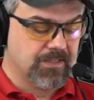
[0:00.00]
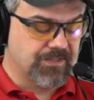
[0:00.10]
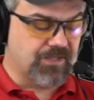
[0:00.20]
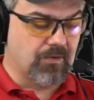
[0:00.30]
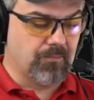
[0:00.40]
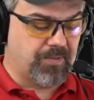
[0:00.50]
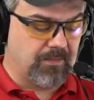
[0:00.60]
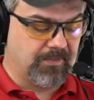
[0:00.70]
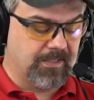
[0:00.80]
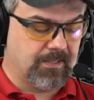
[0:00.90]
So
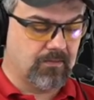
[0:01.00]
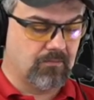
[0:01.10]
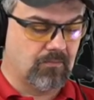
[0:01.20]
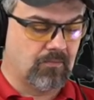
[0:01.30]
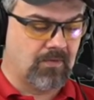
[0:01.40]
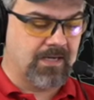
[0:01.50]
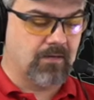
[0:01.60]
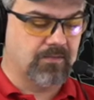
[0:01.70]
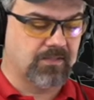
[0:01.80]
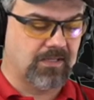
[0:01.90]
public record